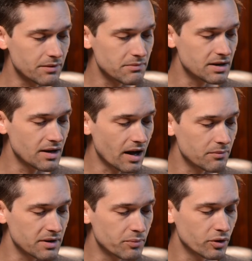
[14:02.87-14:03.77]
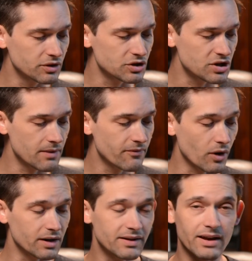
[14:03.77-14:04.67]
me not be put to shame, for
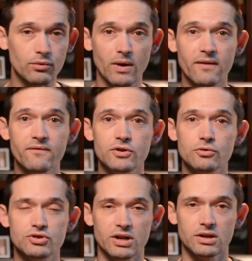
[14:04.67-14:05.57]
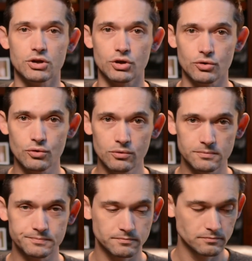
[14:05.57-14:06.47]
I take refuge in you.
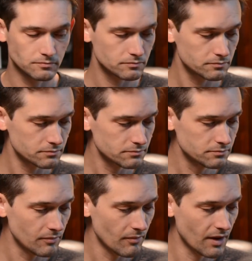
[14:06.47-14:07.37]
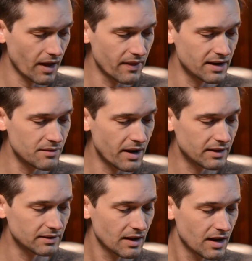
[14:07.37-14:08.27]
And then he
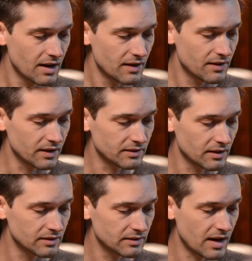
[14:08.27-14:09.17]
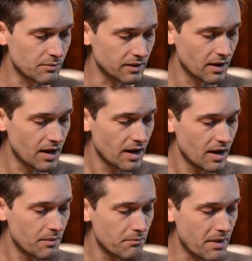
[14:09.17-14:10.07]
makes this statement
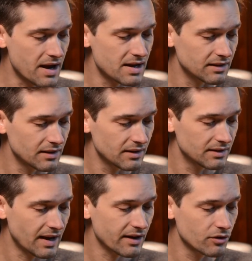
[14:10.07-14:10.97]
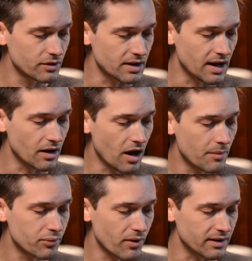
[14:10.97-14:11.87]
May integrity and
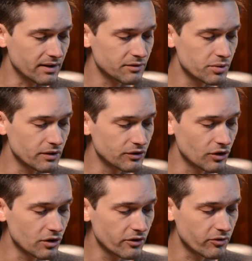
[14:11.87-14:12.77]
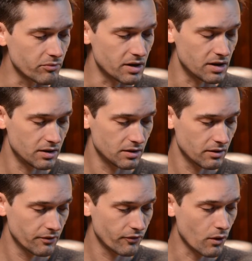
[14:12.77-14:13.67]
uprightness preserve me,
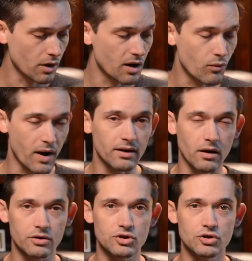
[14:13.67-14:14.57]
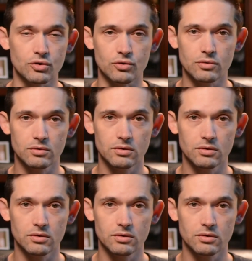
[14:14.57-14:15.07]
for I wait on you.